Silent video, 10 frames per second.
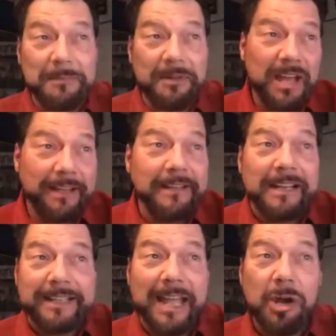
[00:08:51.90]
of night,
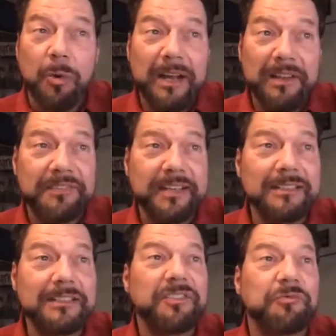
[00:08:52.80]
KOY's
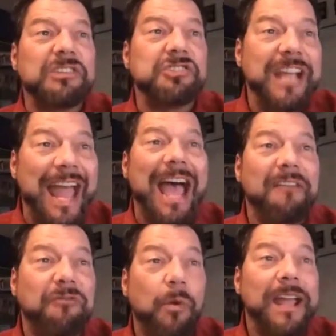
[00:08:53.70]
signal is reaching
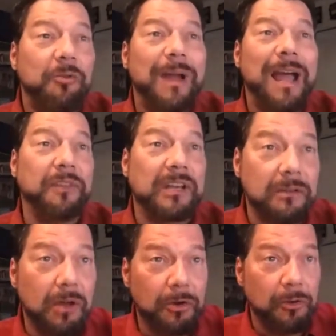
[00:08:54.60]
halfway around the
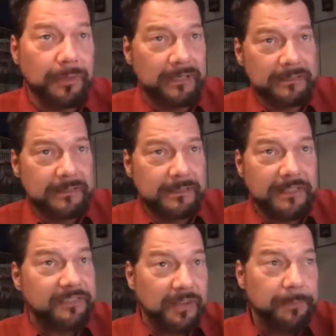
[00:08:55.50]
globe.
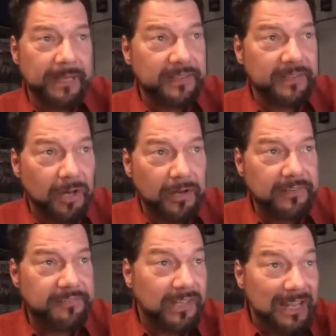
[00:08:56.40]
It's the biggest
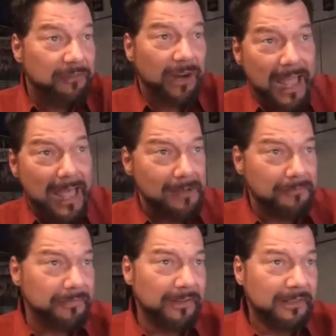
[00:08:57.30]
audience you'll ever have.
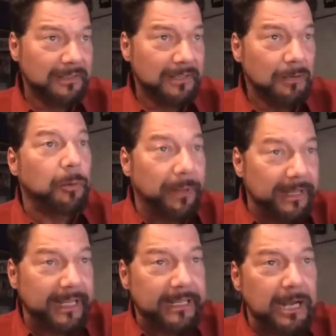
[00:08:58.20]
We're
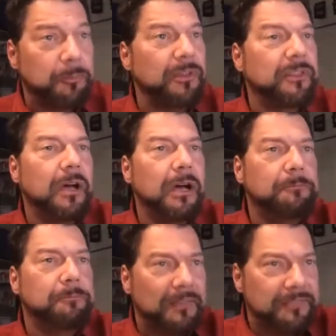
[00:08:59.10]
picking it up with
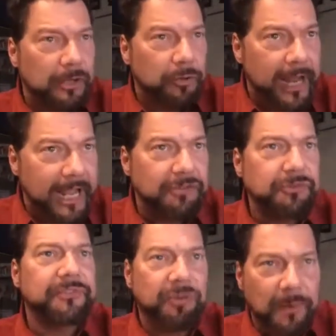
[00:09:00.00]
Prosecutor
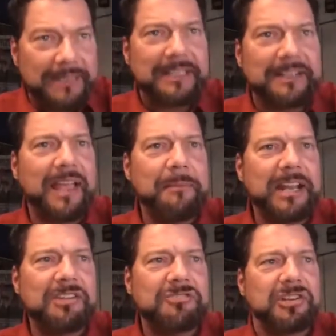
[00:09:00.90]
Andrews' direct
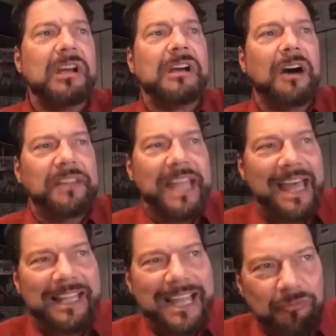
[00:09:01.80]
examination of the
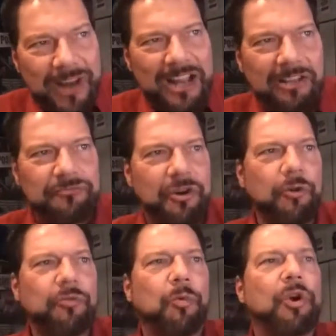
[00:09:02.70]
L.A.
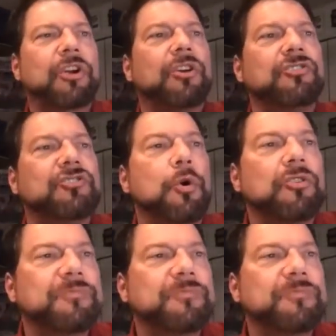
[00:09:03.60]
railroad worker, George